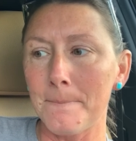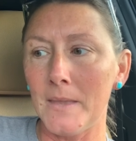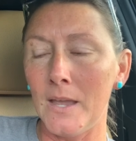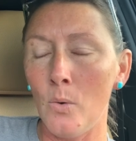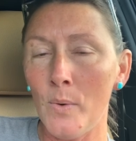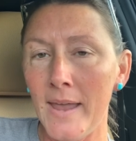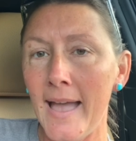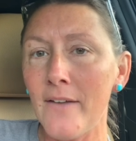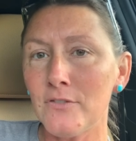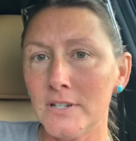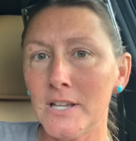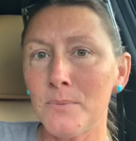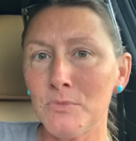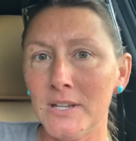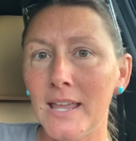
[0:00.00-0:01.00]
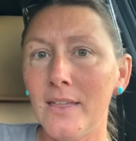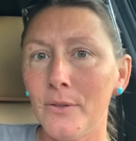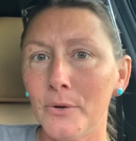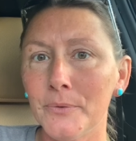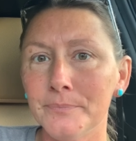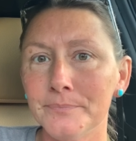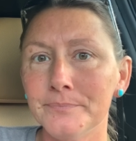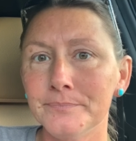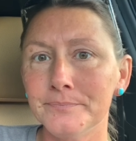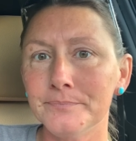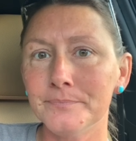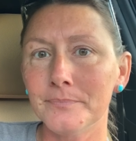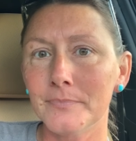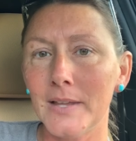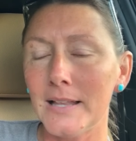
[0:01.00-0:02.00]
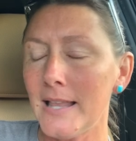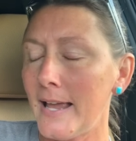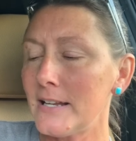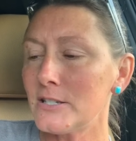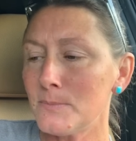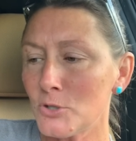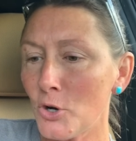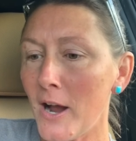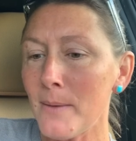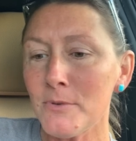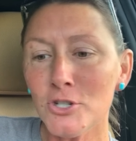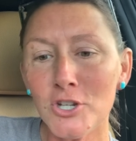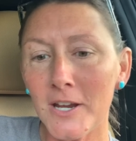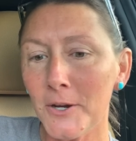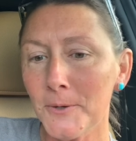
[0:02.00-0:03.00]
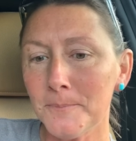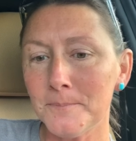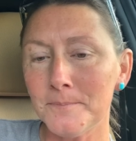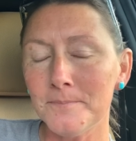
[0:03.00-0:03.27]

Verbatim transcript: And we have to come together. Like, subscribe, and share.